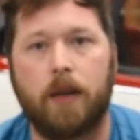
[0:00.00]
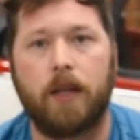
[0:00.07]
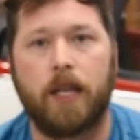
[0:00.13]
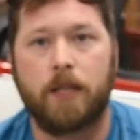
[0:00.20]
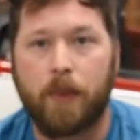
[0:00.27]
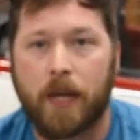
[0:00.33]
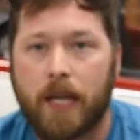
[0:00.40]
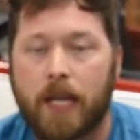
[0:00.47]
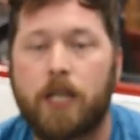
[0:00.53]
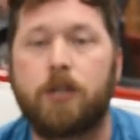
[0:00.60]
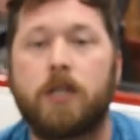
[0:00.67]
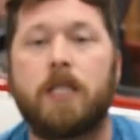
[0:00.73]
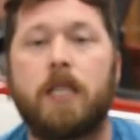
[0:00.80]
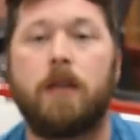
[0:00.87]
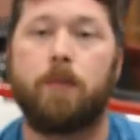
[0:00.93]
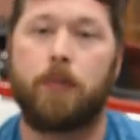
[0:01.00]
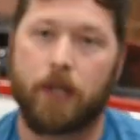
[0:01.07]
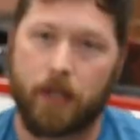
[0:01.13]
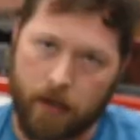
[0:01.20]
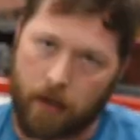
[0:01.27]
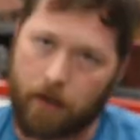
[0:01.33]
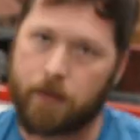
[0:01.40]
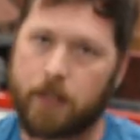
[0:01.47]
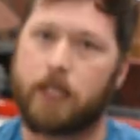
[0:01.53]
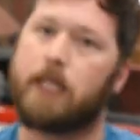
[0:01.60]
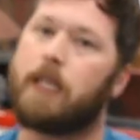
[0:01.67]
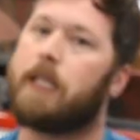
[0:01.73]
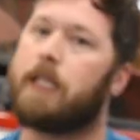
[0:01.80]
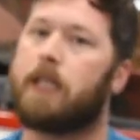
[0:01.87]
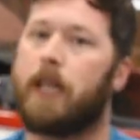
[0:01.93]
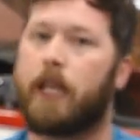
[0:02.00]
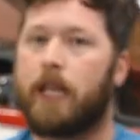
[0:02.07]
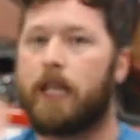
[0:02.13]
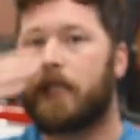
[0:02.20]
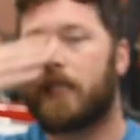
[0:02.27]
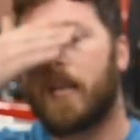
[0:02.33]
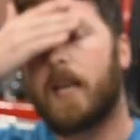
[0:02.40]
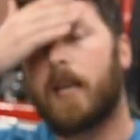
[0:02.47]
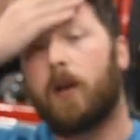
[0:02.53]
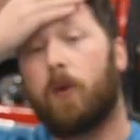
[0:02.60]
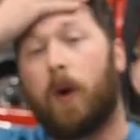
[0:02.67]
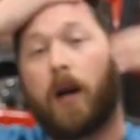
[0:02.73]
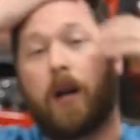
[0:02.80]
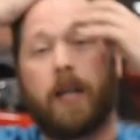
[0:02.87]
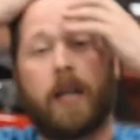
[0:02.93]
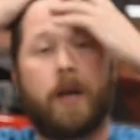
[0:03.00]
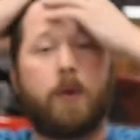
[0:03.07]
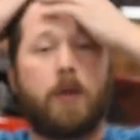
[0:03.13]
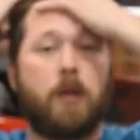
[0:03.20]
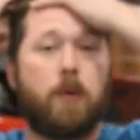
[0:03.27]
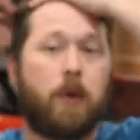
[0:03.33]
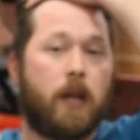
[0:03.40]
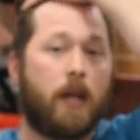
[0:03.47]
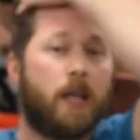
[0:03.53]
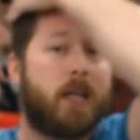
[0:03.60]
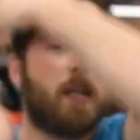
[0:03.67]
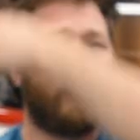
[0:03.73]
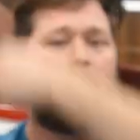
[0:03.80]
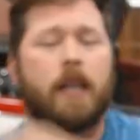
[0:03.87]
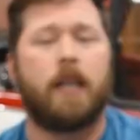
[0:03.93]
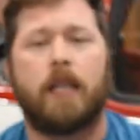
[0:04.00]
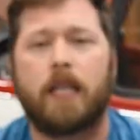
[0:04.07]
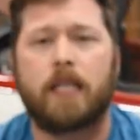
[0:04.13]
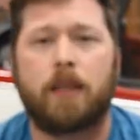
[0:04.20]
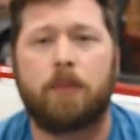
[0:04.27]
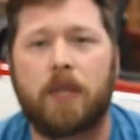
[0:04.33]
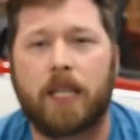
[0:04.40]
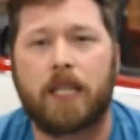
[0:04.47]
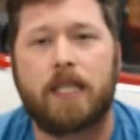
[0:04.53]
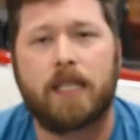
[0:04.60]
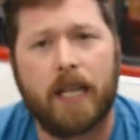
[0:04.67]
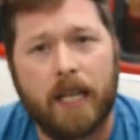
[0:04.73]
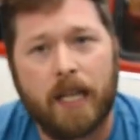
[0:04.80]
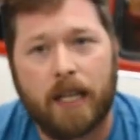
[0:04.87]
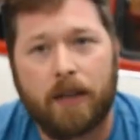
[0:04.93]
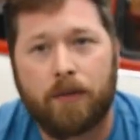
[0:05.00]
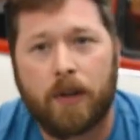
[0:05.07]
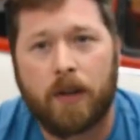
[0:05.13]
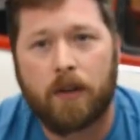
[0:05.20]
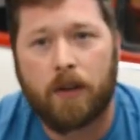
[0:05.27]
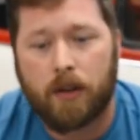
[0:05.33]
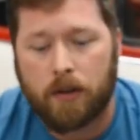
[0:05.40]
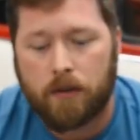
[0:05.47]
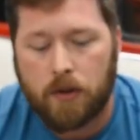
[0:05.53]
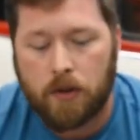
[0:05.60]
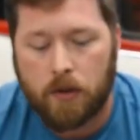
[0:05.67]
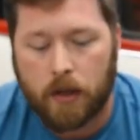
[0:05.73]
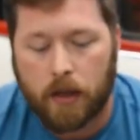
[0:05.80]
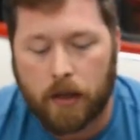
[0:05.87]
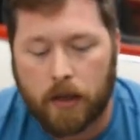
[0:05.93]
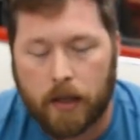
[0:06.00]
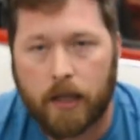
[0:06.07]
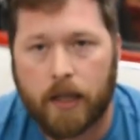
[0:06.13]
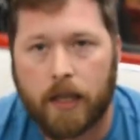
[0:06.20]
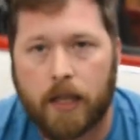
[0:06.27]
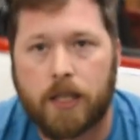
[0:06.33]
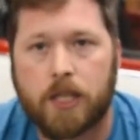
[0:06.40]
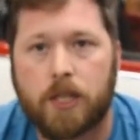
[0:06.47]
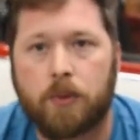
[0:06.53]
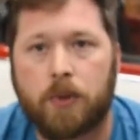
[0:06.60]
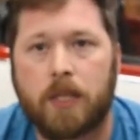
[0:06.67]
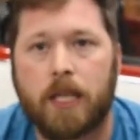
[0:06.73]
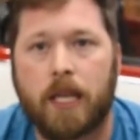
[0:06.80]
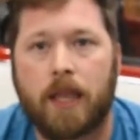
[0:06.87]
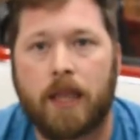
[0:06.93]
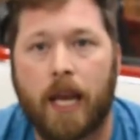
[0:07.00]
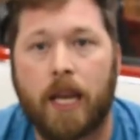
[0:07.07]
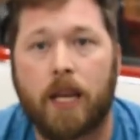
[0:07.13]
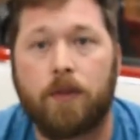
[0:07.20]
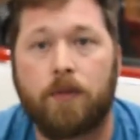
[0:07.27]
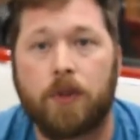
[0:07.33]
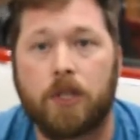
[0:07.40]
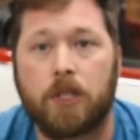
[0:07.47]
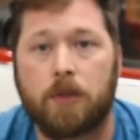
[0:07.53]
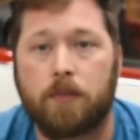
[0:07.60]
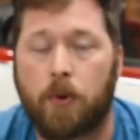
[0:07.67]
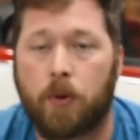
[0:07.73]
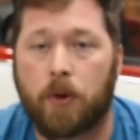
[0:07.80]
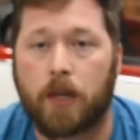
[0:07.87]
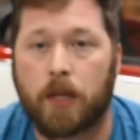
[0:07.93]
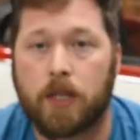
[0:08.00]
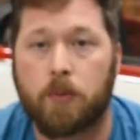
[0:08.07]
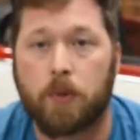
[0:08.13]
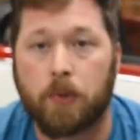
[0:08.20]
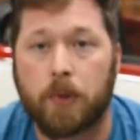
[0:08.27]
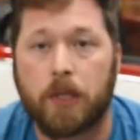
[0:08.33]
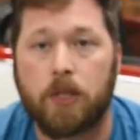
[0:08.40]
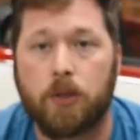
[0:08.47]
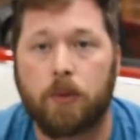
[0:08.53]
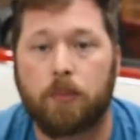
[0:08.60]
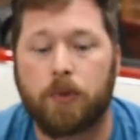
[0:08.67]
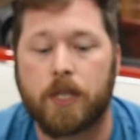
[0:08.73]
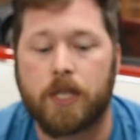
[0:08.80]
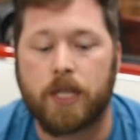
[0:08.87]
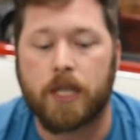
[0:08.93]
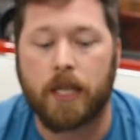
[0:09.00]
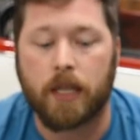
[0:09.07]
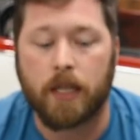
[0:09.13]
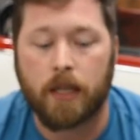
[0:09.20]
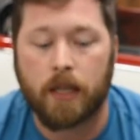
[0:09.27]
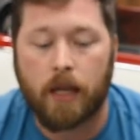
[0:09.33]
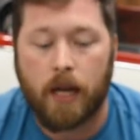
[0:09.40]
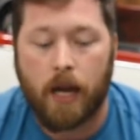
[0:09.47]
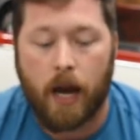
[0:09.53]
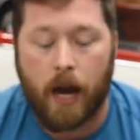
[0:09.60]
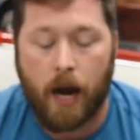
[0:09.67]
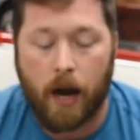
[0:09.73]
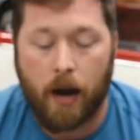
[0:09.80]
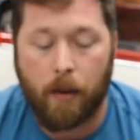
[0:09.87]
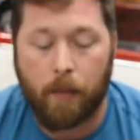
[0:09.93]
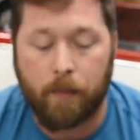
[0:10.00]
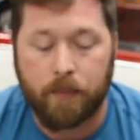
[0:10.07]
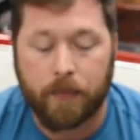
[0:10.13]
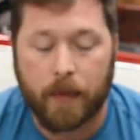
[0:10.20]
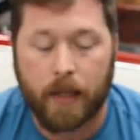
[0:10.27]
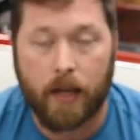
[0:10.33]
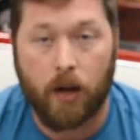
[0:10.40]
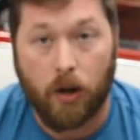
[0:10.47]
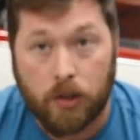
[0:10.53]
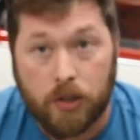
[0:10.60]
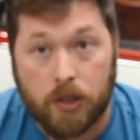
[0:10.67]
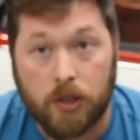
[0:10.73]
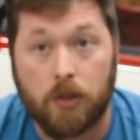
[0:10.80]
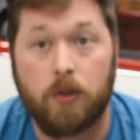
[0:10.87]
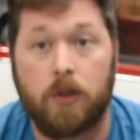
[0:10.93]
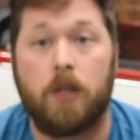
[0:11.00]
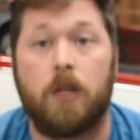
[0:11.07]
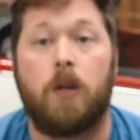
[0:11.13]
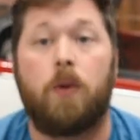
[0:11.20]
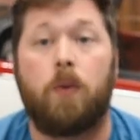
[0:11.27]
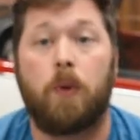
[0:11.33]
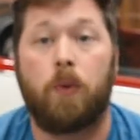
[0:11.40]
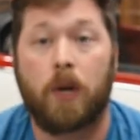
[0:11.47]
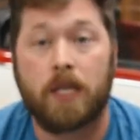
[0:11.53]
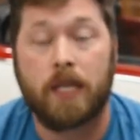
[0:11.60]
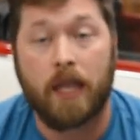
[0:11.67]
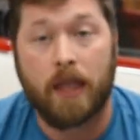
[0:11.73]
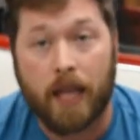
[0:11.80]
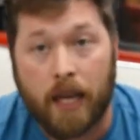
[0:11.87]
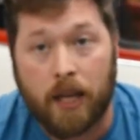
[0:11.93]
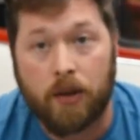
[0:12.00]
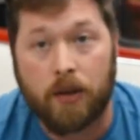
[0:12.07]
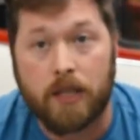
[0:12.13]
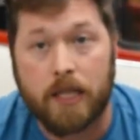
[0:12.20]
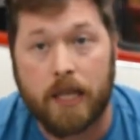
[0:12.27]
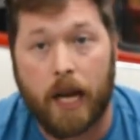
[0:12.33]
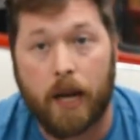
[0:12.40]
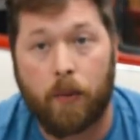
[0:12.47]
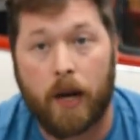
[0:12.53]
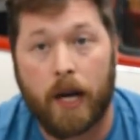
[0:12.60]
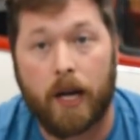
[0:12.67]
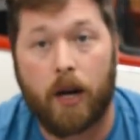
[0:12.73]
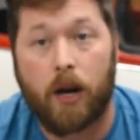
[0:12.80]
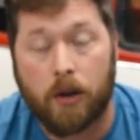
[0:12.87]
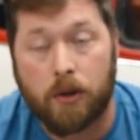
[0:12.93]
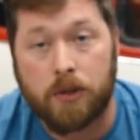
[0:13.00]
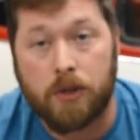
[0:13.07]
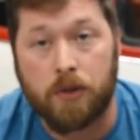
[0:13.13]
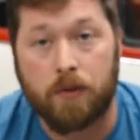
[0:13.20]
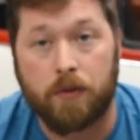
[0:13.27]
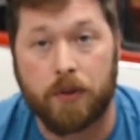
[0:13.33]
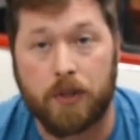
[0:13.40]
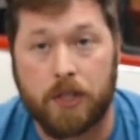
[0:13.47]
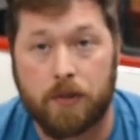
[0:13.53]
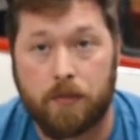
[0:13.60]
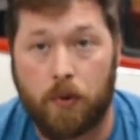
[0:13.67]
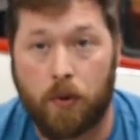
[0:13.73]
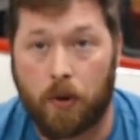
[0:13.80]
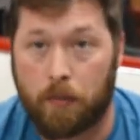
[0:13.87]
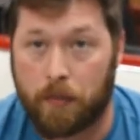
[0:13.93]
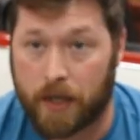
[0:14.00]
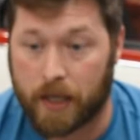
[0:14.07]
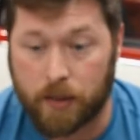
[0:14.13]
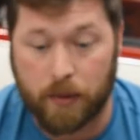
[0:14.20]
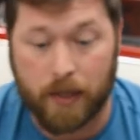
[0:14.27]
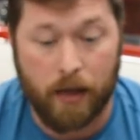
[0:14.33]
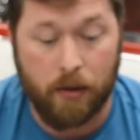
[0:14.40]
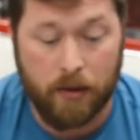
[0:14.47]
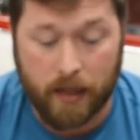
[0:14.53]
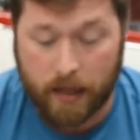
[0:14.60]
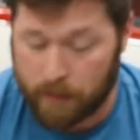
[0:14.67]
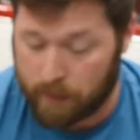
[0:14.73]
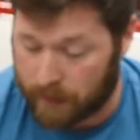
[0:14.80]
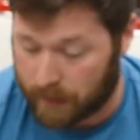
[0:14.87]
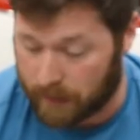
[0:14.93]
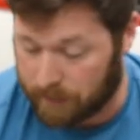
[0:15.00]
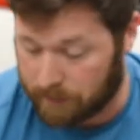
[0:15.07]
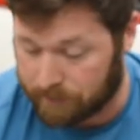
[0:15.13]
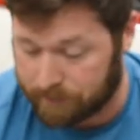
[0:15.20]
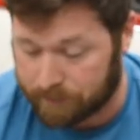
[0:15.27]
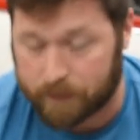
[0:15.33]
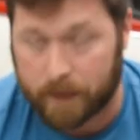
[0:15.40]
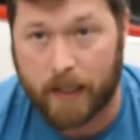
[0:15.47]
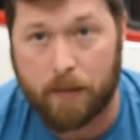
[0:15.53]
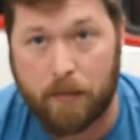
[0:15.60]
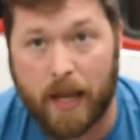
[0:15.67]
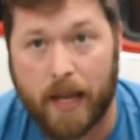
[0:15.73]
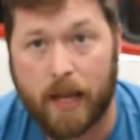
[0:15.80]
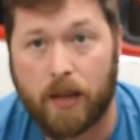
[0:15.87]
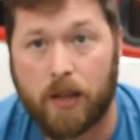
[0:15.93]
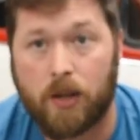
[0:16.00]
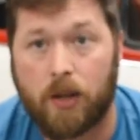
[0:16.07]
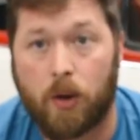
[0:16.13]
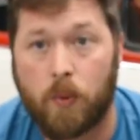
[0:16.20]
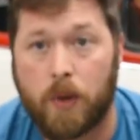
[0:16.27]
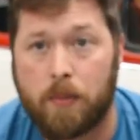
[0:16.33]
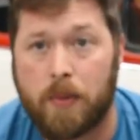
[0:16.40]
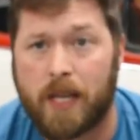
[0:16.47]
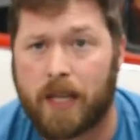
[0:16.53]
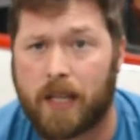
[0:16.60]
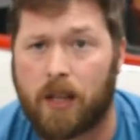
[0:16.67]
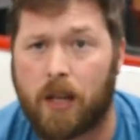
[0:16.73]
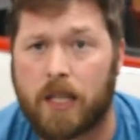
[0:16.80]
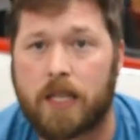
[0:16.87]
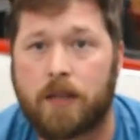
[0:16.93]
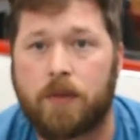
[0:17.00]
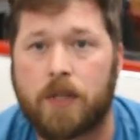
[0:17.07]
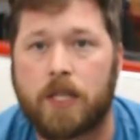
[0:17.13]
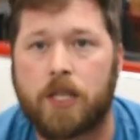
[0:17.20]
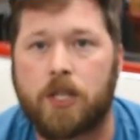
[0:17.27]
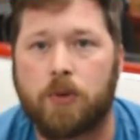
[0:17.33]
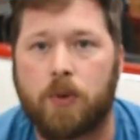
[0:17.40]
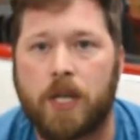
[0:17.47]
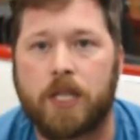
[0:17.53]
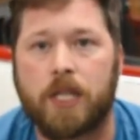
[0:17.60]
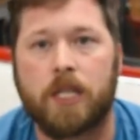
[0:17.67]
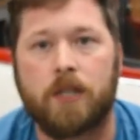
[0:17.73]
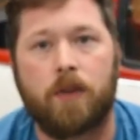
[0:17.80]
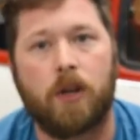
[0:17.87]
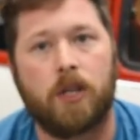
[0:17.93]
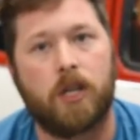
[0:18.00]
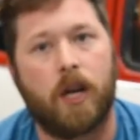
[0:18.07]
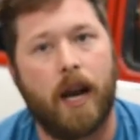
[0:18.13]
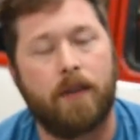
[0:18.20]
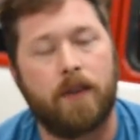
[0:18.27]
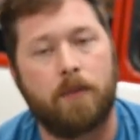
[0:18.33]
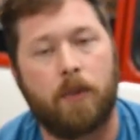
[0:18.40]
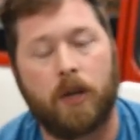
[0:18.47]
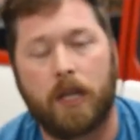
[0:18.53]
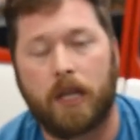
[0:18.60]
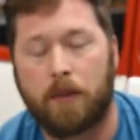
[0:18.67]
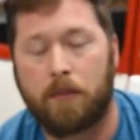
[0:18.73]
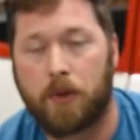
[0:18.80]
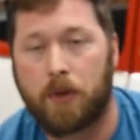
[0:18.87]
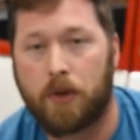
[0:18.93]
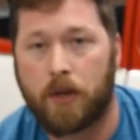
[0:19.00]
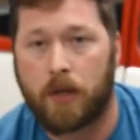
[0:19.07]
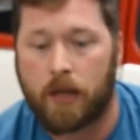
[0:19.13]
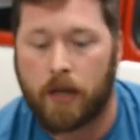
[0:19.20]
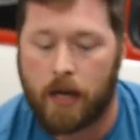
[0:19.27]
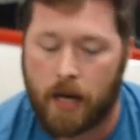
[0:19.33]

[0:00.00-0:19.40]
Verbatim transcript: it's been interesting, but obviously it's taking a while, and I really want to get something exciting in front of all of you and just really say thank you for the support, because we really do appreciate it. And also, we want to say thank you to DIY Autotune for the support, because without them, you know, we'd be in a lot different situation as far as our aftermarket computer.